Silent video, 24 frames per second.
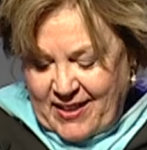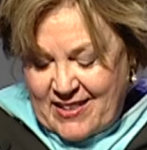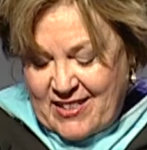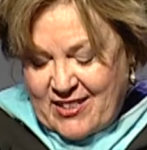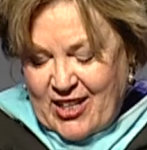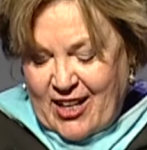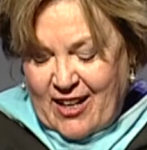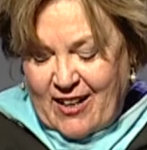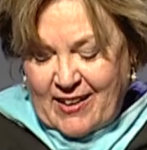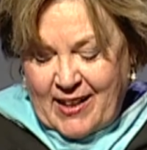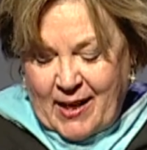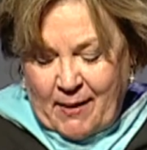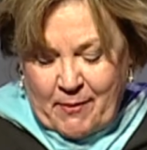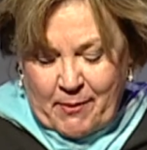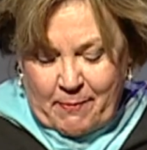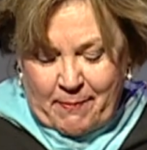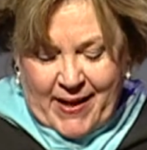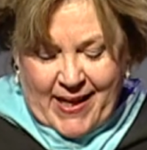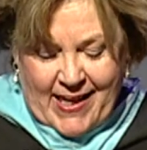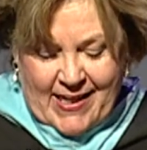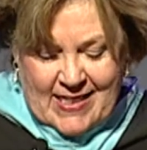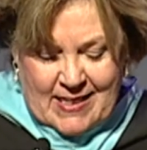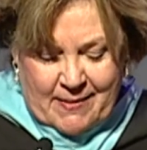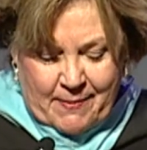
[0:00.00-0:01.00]
all coming
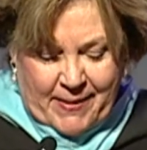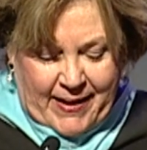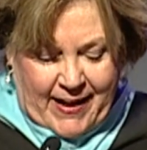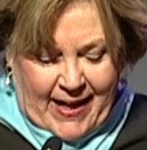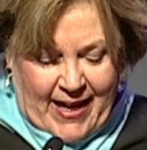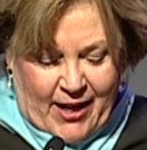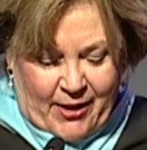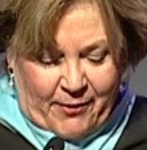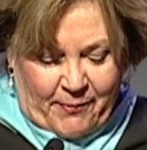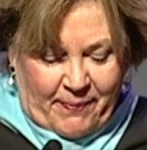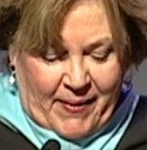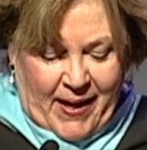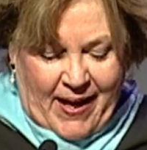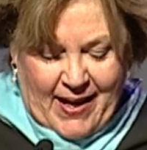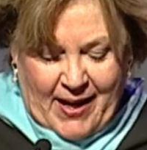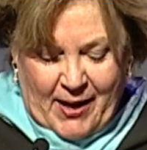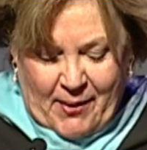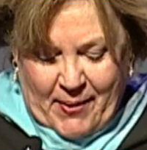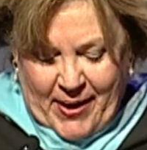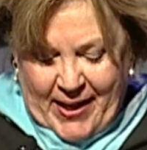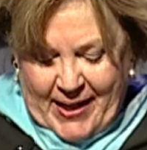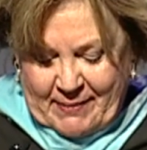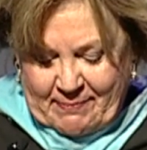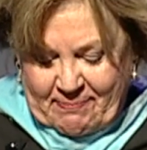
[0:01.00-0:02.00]
back to me now.
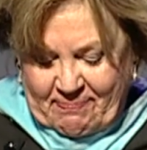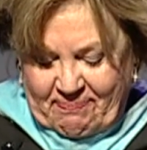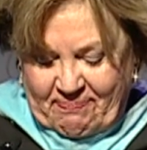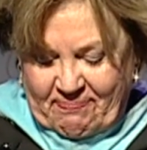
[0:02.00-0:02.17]
Anyway,